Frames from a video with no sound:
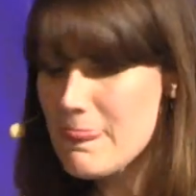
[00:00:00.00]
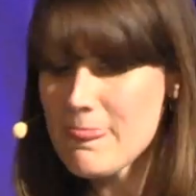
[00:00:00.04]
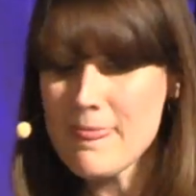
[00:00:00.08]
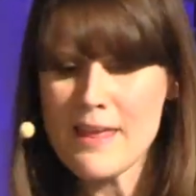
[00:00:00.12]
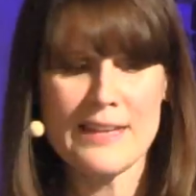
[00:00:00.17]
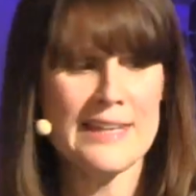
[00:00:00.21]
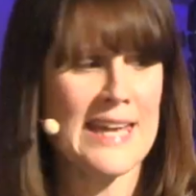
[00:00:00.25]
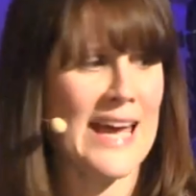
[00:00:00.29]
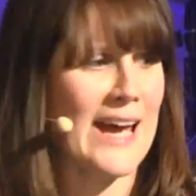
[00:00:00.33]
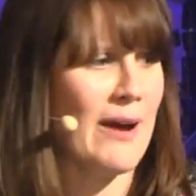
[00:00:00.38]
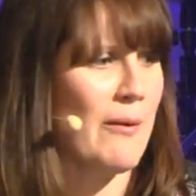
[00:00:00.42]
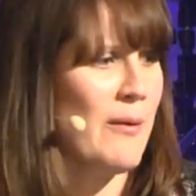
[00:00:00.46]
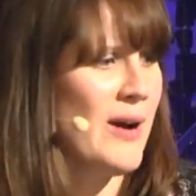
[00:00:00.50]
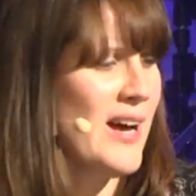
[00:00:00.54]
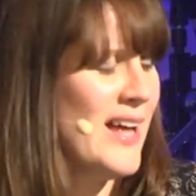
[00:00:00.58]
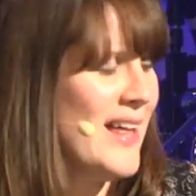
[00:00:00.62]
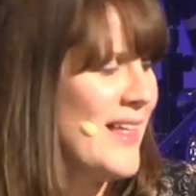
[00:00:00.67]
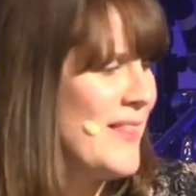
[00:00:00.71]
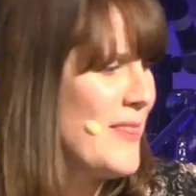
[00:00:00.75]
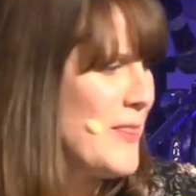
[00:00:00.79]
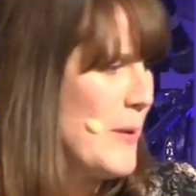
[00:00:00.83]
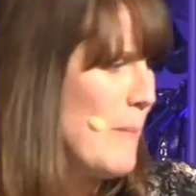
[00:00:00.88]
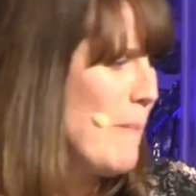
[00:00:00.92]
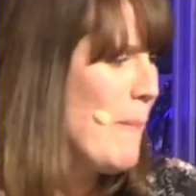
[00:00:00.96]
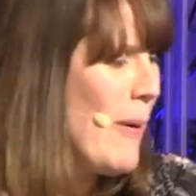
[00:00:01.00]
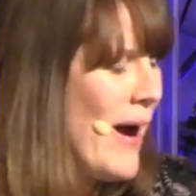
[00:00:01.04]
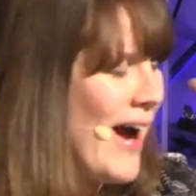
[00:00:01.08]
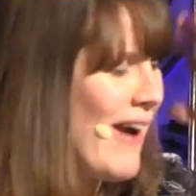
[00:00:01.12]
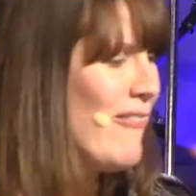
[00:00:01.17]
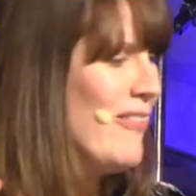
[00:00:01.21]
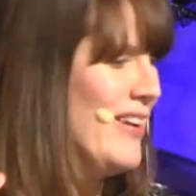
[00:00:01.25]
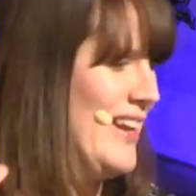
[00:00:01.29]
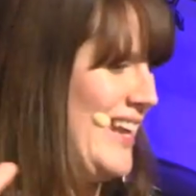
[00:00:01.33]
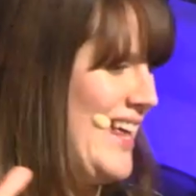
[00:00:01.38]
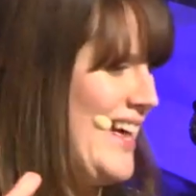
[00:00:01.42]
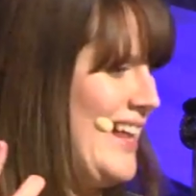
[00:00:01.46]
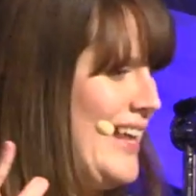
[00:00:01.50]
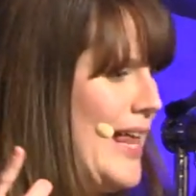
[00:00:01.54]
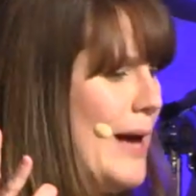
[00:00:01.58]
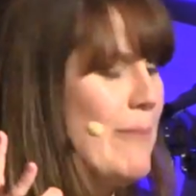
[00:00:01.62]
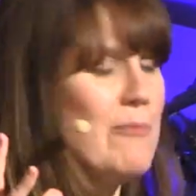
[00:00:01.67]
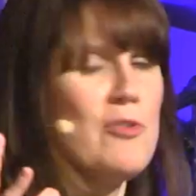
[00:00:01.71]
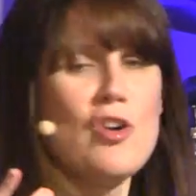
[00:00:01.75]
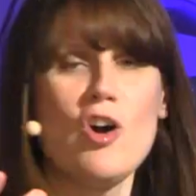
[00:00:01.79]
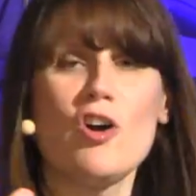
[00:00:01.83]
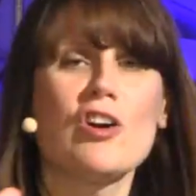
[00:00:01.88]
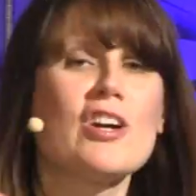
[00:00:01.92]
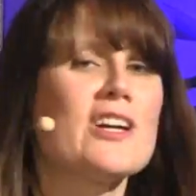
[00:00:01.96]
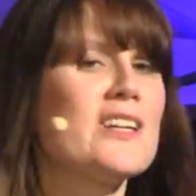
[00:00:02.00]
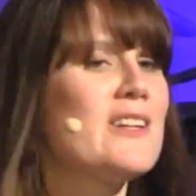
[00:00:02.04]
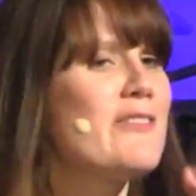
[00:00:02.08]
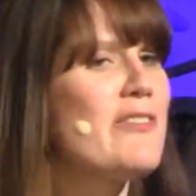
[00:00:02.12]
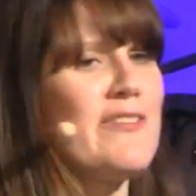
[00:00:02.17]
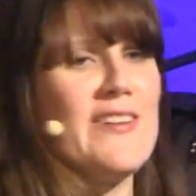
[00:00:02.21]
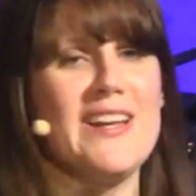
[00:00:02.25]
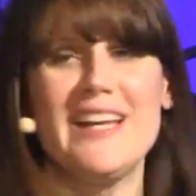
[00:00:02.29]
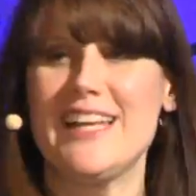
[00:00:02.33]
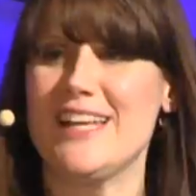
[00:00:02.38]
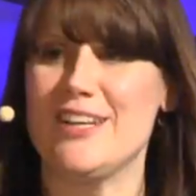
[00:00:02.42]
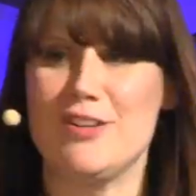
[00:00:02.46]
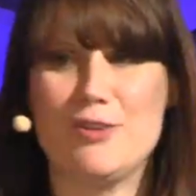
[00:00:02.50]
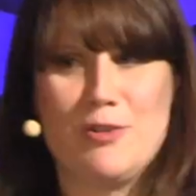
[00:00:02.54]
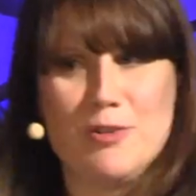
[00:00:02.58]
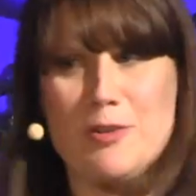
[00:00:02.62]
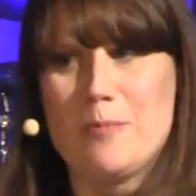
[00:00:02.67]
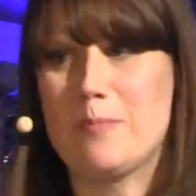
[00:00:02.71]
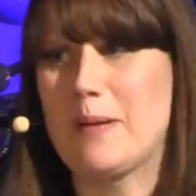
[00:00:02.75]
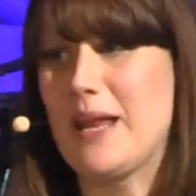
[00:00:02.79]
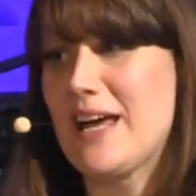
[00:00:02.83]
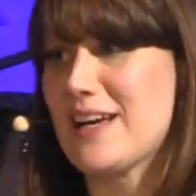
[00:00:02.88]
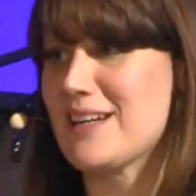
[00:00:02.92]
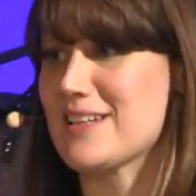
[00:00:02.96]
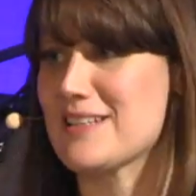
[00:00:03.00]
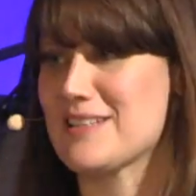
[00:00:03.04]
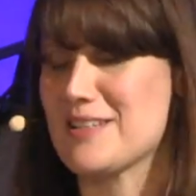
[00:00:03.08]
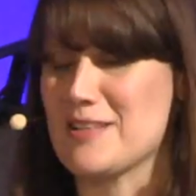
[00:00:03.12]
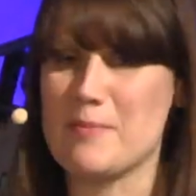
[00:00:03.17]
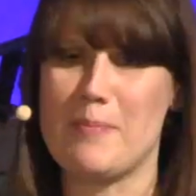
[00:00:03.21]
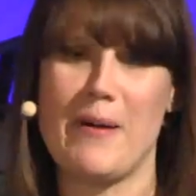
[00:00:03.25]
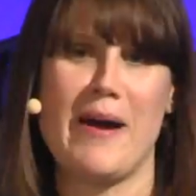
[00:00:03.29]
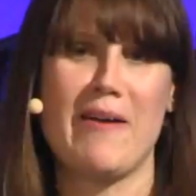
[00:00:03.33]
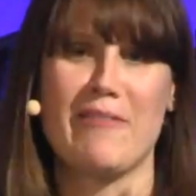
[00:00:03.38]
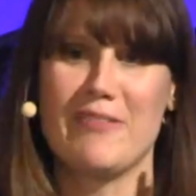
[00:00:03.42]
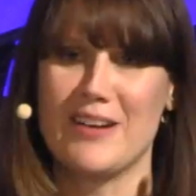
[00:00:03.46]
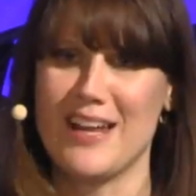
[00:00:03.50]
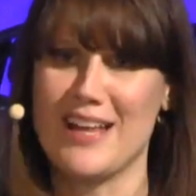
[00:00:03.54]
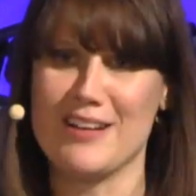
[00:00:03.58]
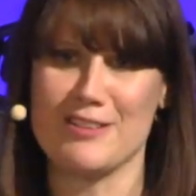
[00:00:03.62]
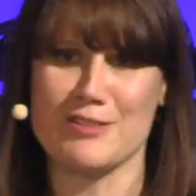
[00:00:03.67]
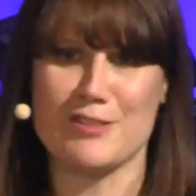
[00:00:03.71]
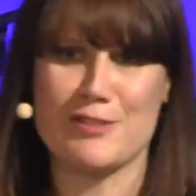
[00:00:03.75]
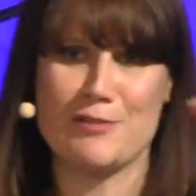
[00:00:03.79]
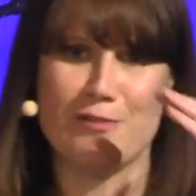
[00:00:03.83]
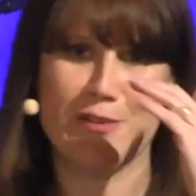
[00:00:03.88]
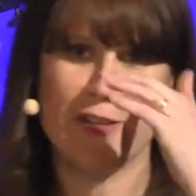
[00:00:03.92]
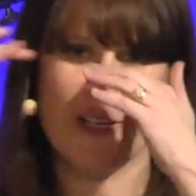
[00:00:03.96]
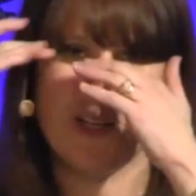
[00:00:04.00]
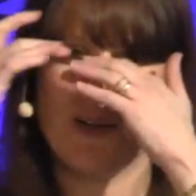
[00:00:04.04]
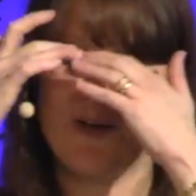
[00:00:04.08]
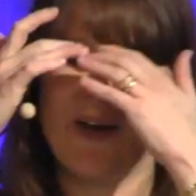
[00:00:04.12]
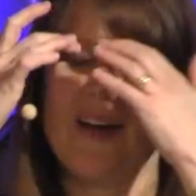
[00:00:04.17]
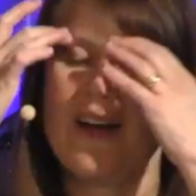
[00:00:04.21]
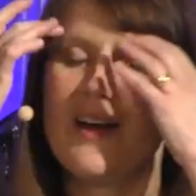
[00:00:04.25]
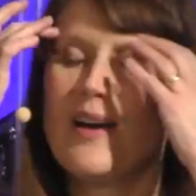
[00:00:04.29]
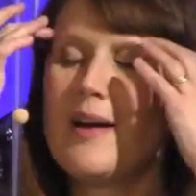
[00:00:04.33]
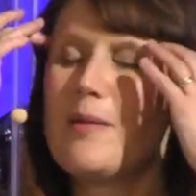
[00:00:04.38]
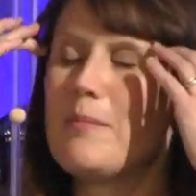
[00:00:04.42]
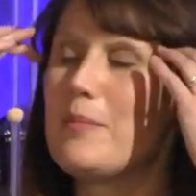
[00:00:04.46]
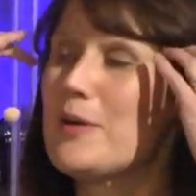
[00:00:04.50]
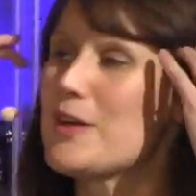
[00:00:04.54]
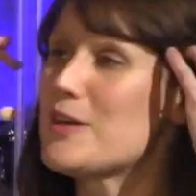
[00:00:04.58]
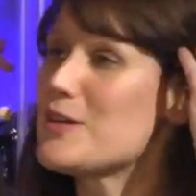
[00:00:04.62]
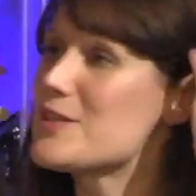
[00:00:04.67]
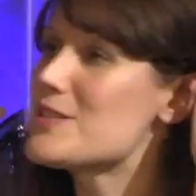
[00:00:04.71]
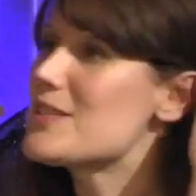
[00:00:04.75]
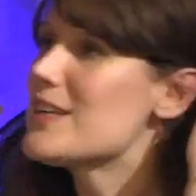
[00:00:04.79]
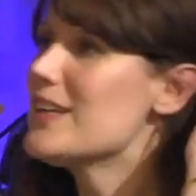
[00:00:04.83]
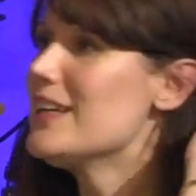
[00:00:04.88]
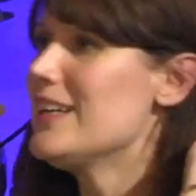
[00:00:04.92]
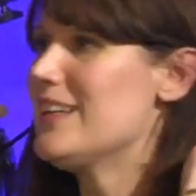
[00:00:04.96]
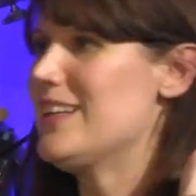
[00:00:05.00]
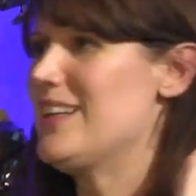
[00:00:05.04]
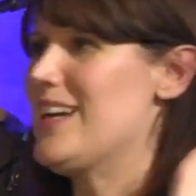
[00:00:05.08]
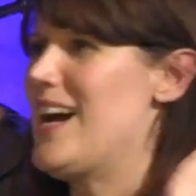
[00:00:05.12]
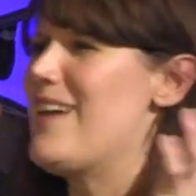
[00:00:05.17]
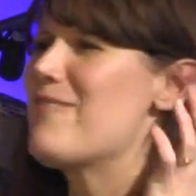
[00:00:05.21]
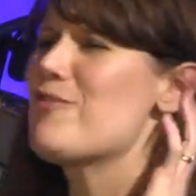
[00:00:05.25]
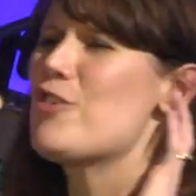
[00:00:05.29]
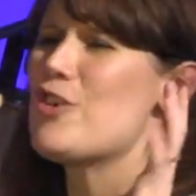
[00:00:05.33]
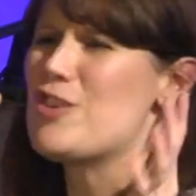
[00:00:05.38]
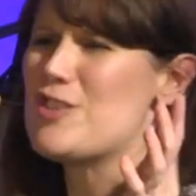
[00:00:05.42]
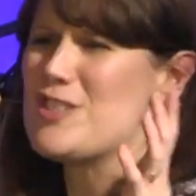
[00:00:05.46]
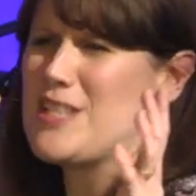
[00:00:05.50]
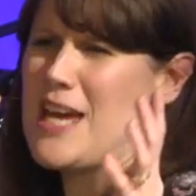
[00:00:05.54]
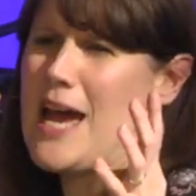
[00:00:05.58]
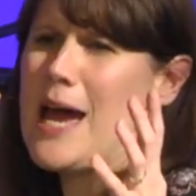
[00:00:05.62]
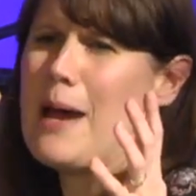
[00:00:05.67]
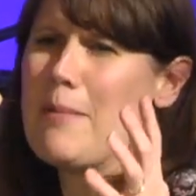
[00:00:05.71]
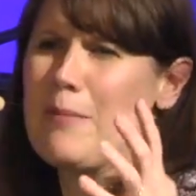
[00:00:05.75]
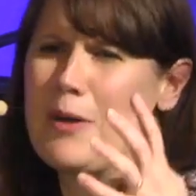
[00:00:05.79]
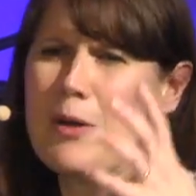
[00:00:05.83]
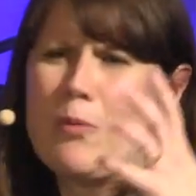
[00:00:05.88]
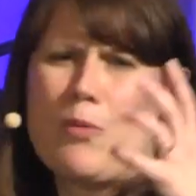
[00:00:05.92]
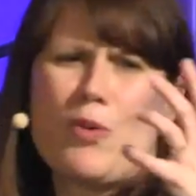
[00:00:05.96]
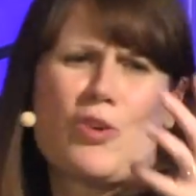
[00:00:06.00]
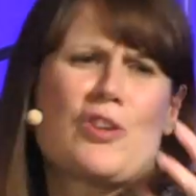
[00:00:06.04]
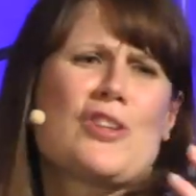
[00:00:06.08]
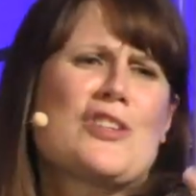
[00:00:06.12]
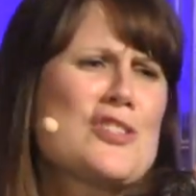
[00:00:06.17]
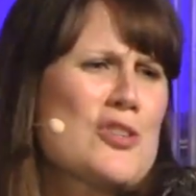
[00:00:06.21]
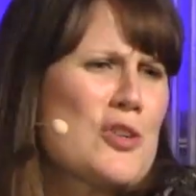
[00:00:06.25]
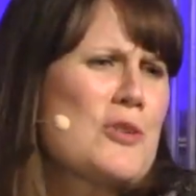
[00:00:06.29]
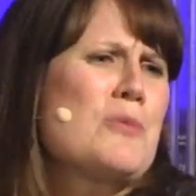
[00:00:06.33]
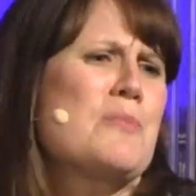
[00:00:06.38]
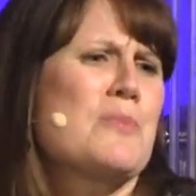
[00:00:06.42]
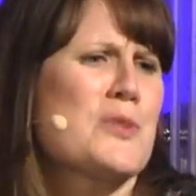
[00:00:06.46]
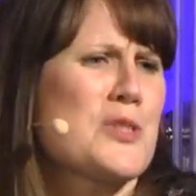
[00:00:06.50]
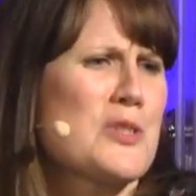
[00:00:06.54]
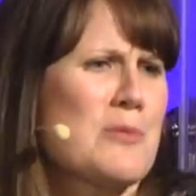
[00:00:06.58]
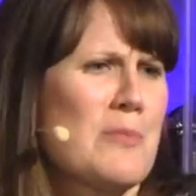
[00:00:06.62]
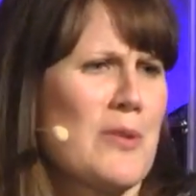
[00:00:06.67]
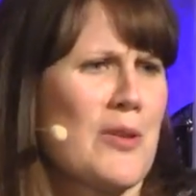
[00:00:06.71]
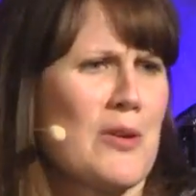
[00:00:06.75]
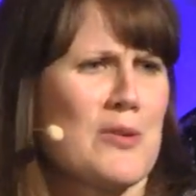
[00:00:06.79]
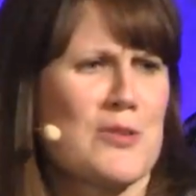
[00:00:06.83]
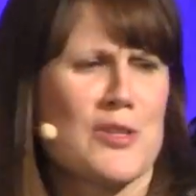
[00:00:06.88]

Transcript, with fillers: Now, the parallel, I'm not going to fill in all the blanks and the parallels for you because I haven't got time, and I want you to come to some of those